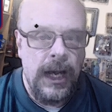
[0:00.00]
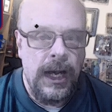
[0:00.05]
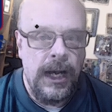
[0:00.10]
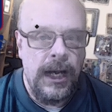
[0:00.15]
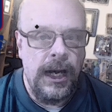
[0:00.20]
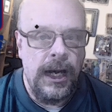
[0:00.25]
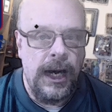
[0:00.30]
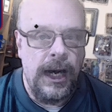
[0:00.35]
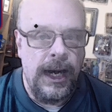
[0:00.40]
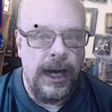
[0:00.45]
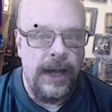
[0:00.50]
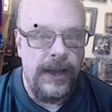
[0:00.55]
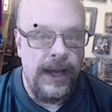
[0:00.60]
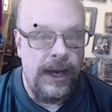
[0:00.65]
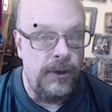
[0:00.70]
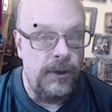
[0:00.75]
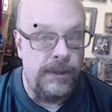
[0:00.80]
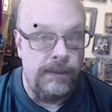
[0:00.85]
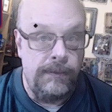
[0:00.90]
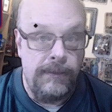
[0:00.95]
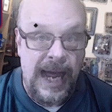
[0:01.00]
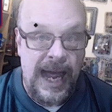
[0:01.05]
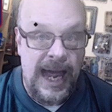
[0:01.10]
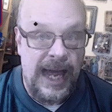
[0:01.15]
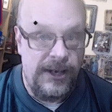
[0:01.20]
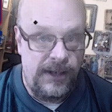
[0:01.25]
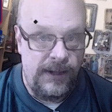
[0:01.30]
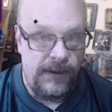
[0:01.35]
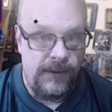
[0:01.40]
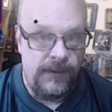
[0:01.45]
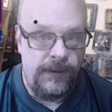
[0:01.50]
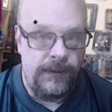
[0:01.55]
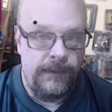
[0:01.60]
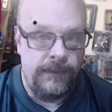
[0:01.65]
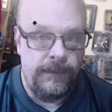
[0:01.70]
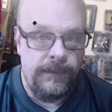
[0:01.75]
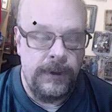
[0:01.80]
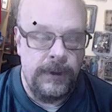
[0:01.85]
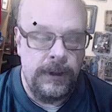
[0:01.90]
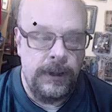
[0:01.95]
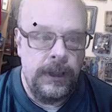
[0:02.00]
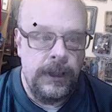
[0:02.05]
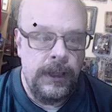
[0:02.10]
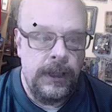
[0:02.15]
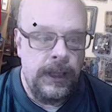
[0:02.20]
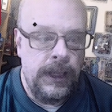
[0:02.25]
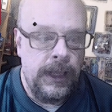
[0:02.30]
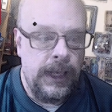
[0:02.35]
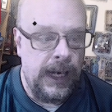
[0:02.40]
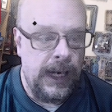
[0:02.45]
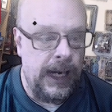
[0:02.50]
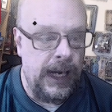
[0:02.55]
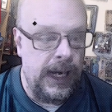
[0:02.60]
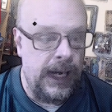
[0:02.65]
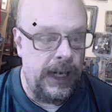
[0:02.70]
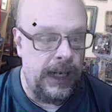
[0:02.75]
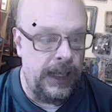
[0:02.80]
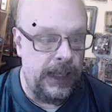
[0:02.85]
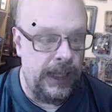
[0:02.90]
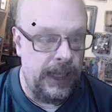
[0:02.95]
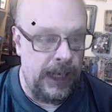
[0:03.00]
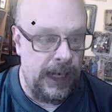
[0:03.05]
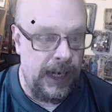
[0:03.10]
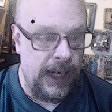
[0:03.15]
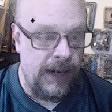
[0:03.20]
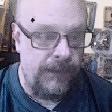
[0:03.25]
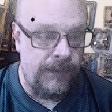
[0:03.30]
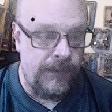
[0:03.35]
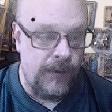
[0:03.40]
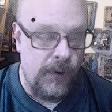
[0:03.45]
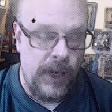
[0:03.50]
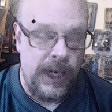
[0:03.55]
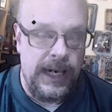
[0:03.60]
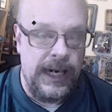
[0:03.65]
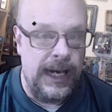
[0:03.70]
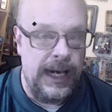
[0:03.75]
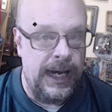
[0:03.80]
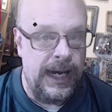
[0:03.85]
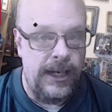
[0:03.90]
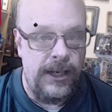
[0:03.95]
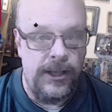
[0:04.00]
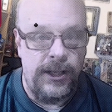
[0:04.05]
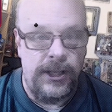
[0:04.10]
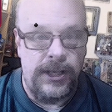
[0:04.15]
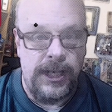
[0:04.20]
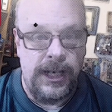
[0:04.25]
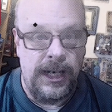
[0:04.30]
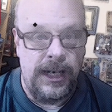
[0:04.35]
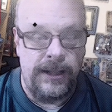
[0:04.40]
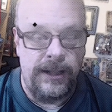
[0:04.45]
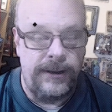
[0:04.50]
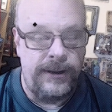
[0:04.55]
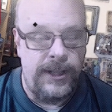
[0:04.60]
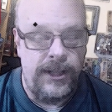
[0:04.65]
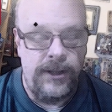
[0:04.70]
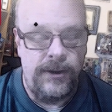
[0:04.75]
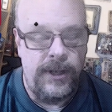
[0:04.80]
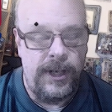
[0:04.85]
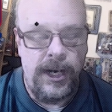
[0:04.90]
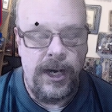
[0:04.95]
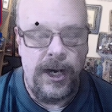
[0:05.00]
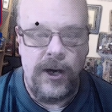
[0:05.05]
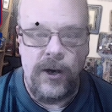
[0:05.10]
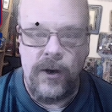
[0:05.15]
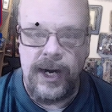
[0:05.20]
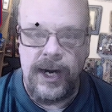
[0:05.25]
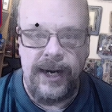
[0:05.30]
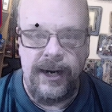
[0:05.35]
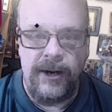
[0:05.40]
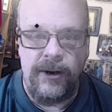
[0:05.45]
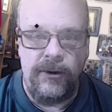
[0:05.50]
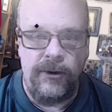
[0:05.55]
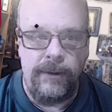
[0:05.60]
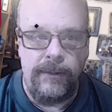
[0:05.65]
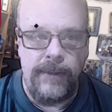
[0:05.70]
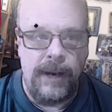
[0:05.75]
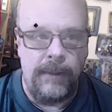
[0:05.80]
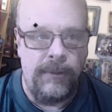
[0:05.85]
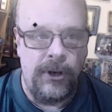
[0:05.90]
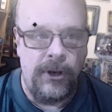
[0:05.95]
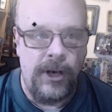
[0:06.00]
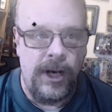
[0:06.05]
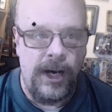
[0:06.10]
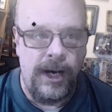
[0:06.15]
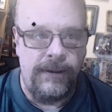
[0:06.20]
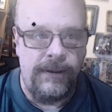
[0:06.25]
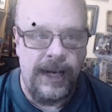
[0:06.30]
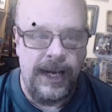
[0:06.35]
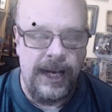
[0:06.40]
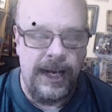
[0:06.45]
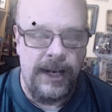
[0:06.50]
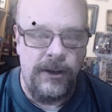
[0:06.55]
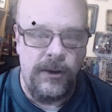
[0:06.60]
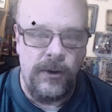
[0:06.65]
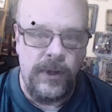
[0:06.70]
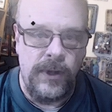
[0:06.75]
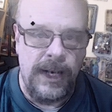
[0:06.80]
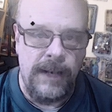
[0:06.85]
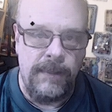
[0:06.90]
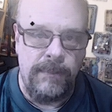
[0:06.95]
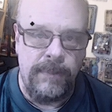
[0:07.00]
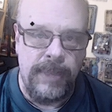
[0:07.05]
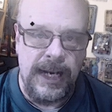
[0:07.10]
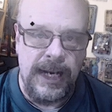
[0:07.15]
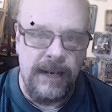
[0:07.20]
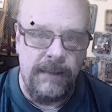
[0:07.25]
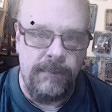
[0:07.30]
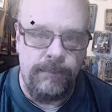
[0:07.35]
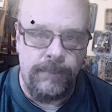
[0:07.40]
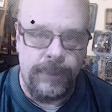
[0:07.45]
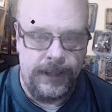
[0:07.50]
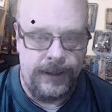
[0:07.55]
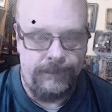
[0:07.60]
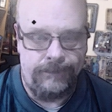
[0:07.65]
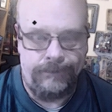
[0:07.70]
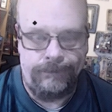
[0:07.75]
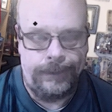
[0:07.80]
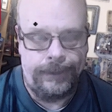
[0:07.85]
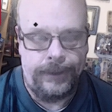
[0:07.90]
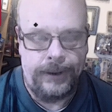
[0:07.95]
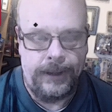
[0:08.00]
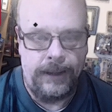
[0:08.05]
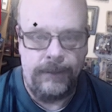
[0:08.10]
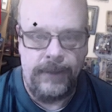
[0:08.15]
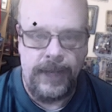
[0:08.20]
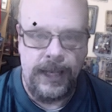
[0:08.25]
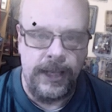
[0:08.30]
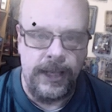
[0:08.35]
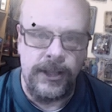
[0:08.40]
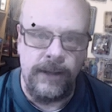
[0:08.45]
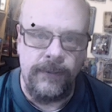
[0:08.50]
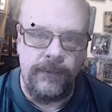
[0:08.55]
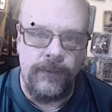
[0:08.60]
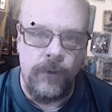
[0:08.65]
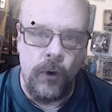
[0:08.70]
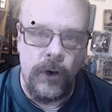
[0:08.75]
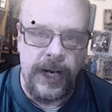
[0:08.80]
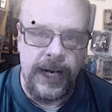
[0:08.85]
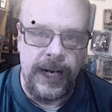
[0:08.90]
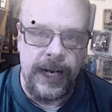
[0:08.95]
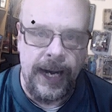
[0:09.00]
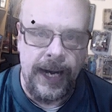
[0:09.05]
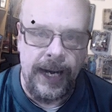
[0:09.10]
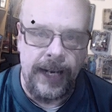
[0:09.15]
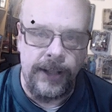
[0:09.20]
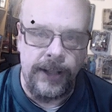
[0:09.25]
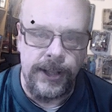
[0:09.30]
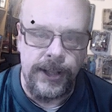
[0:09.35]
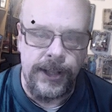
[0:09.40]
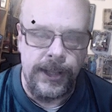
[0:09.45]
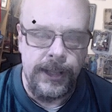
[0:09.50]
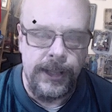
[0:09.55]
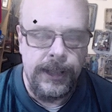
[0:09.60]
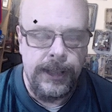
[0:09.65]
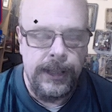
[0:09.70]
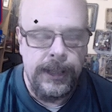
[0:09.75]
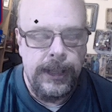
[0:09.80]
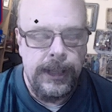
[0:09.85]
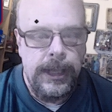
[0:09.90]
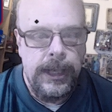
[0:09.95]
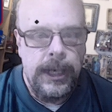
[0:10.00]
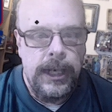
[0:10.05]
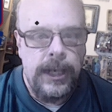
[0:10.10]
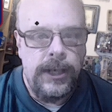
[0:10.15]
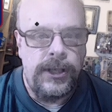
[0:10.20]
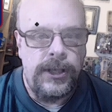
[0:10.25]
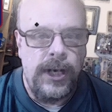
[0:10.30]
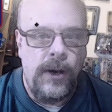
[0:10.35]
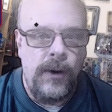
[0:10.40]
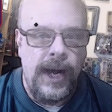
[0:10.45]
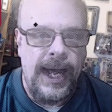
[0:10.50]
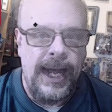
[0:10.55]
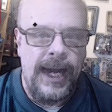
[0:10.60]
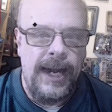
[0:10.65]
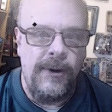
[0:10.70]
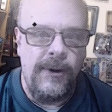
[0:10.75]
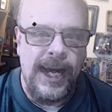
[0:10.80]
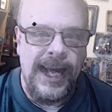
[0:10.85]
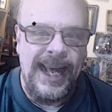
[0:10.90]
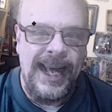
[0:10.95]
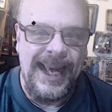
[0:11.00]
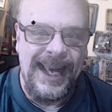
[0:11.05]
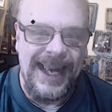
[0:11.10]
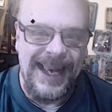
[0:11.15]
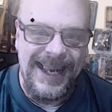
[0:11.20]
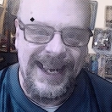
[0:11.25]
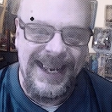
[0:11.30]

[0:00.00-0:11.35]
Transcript: That was massive. And the 49ers are 2-0. I don't remember offhand who they beat, but I mean, it's the 49ers. So anyway,